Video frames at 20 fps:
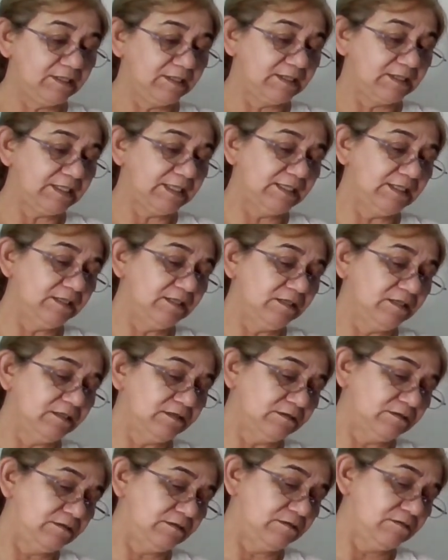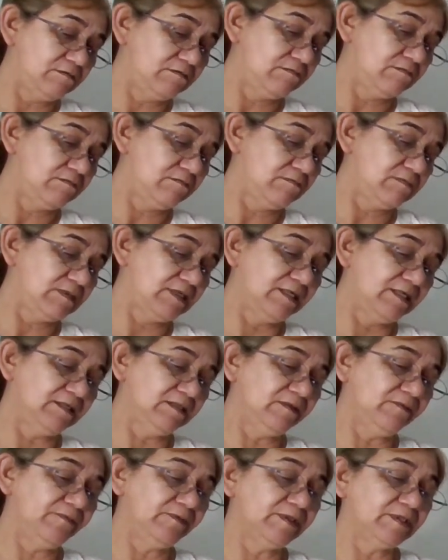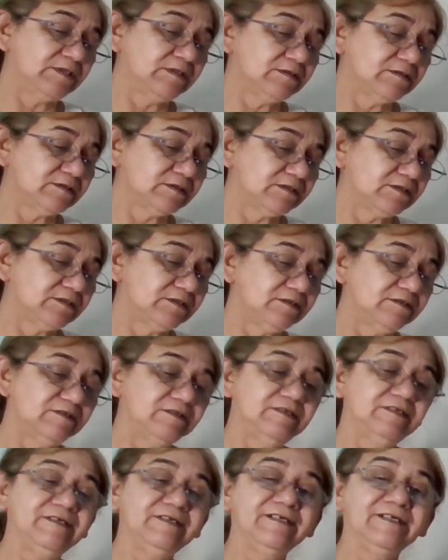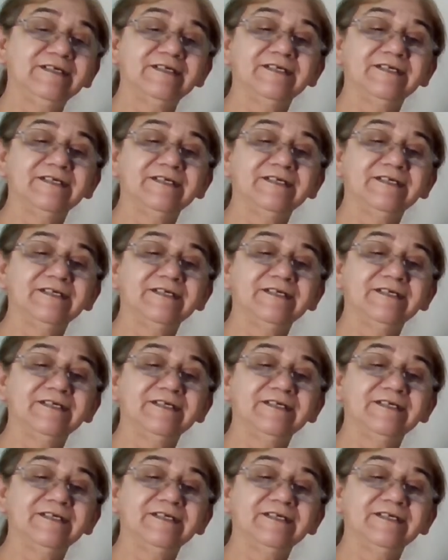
And a little elephant. So